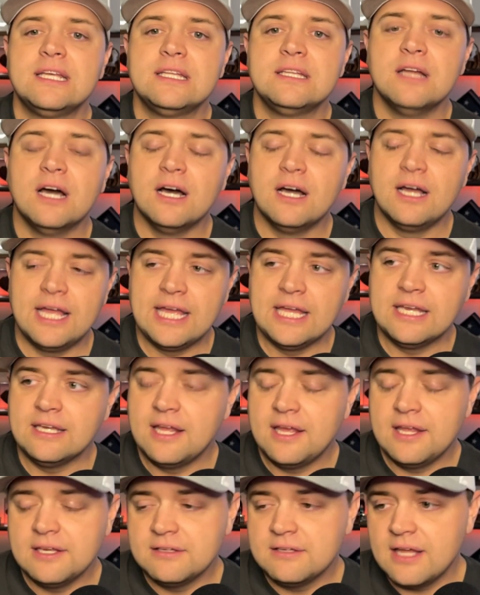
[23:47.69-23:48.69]

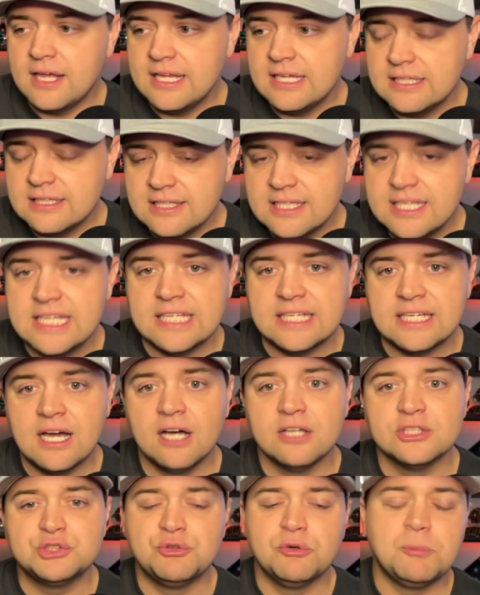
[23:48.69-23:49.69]
and elite
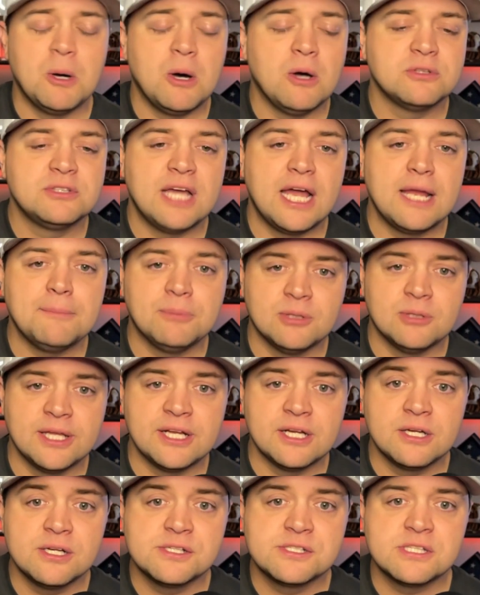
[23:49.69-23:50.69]
college football type
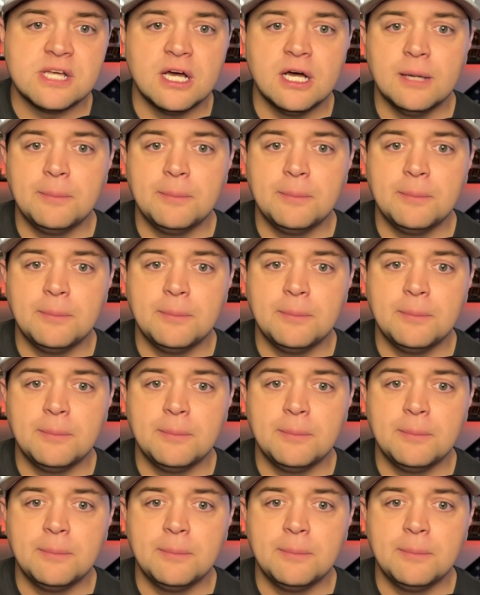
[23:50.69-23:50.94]
players,